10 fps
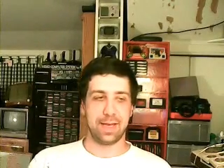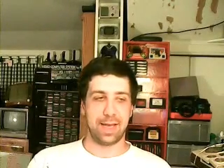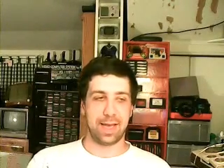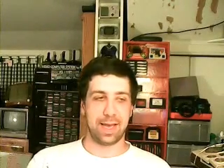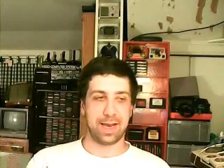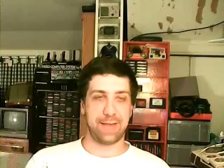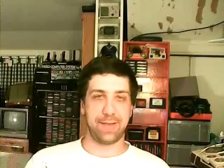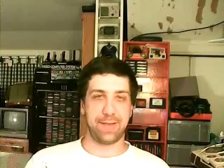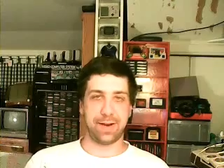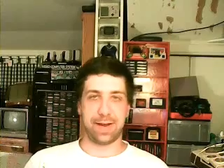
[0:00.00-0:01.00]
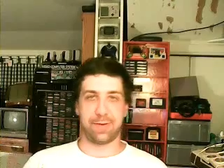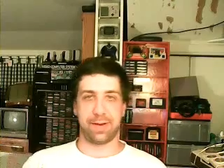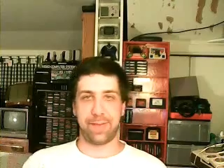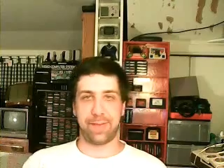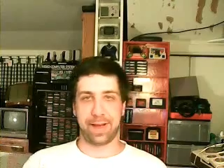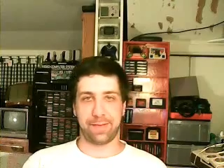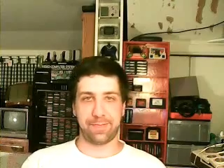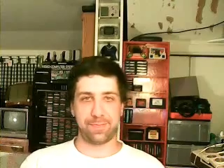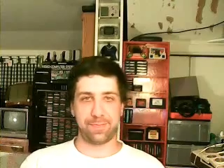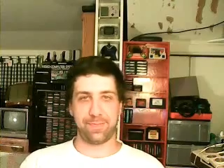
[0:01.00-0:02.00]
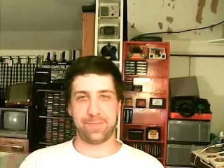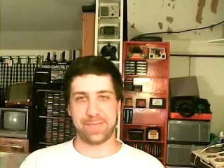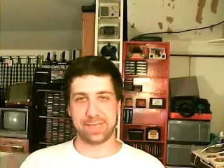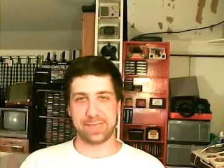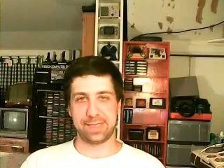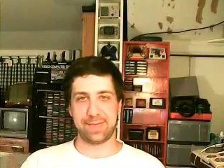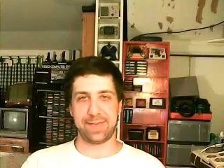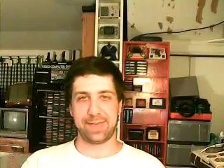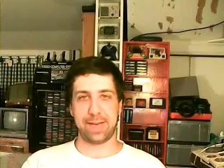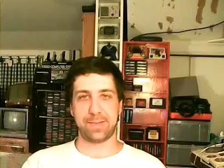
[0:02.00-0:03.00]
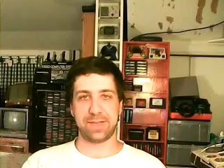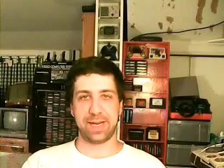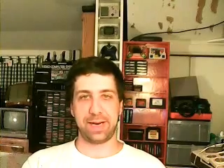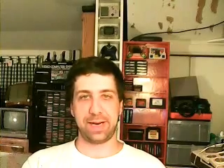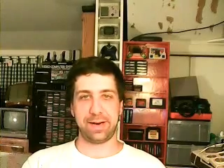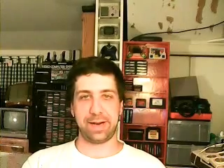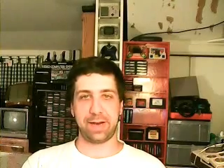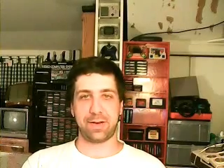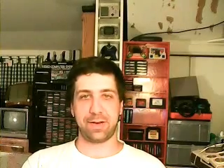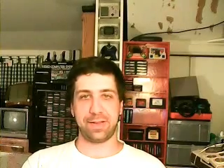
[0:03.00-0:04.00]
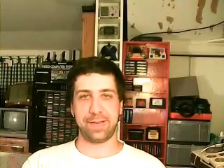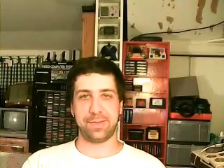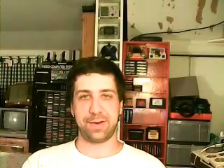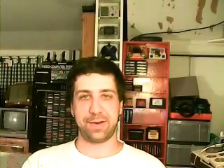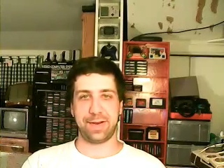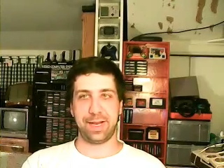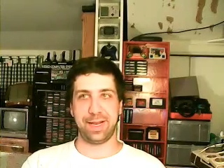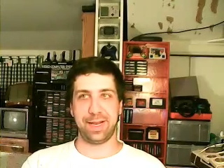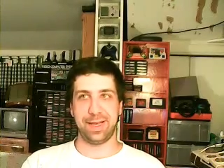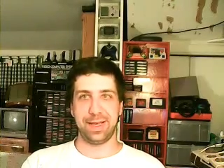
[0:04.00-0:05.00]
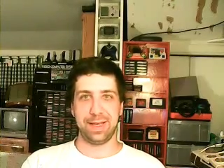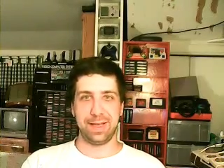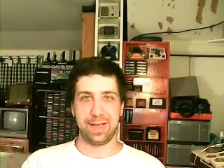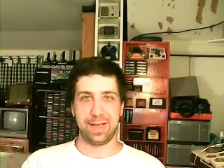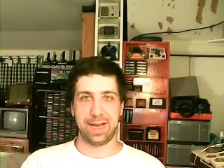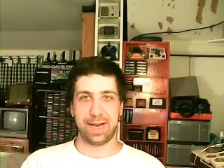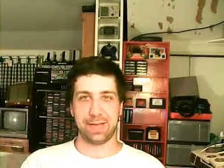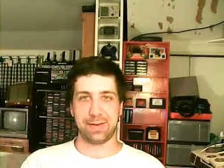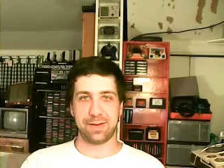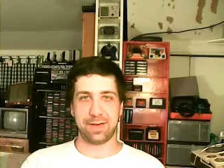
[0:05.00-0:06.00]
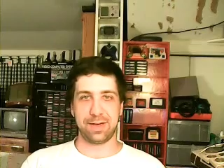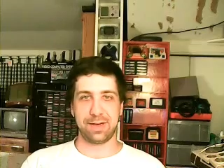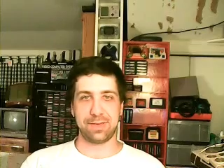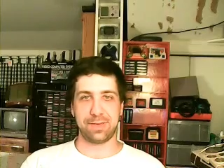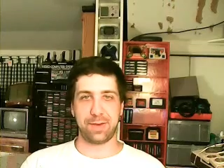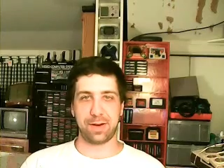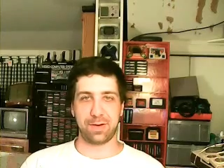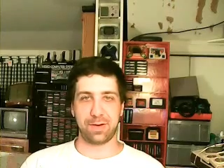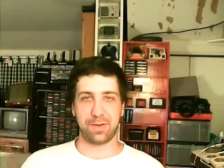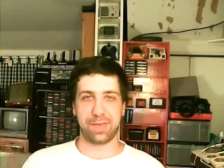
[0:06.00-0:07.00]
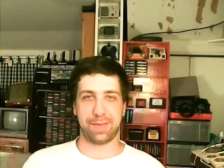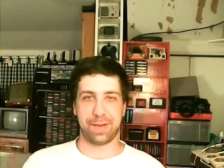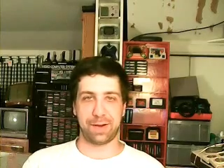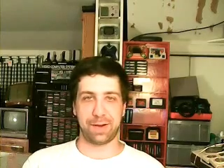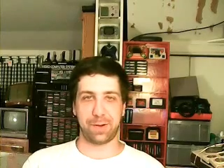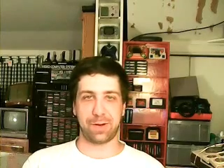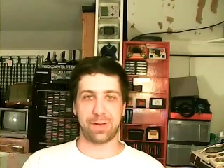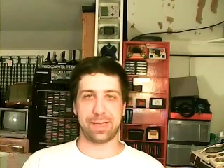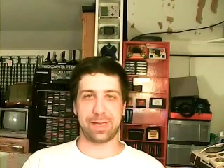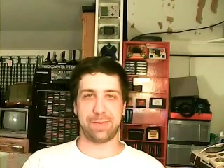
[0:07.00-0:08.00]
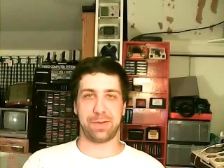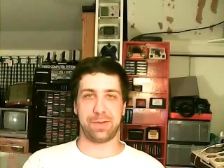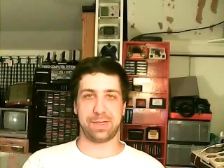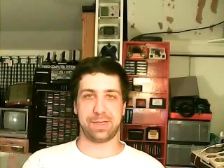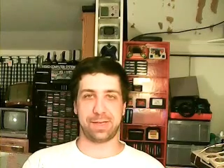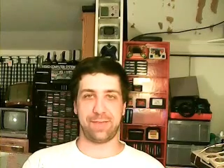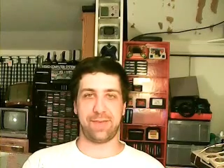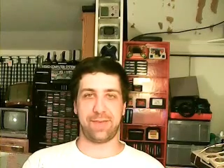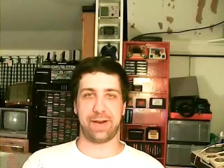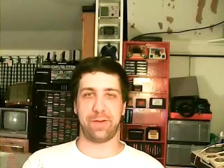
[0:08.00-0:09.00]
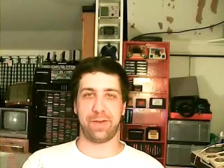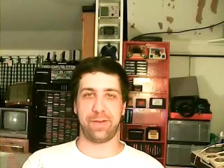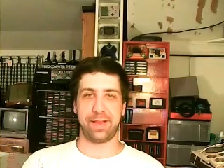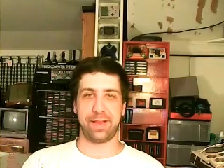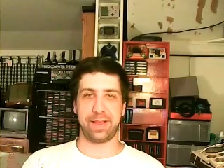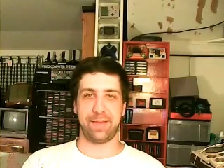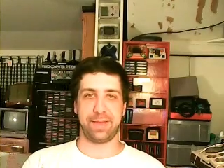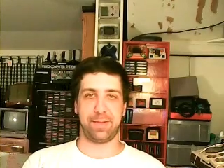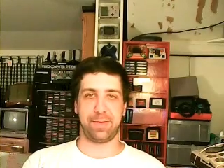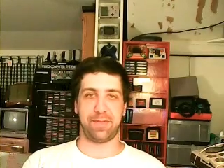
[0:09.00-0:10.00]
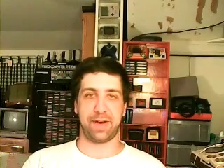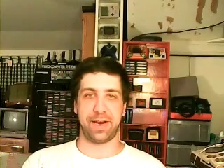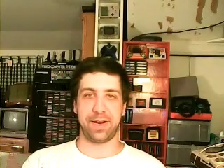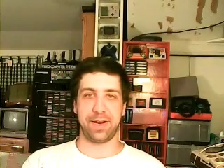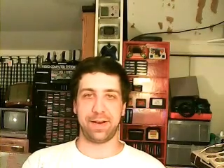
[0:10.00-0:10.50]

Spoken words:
And I found that one about 6 or 7 tables later, and I called dibs on it. And that started to spark a whole thing about, are we calling dibs, or are we just going to fight over everything we find?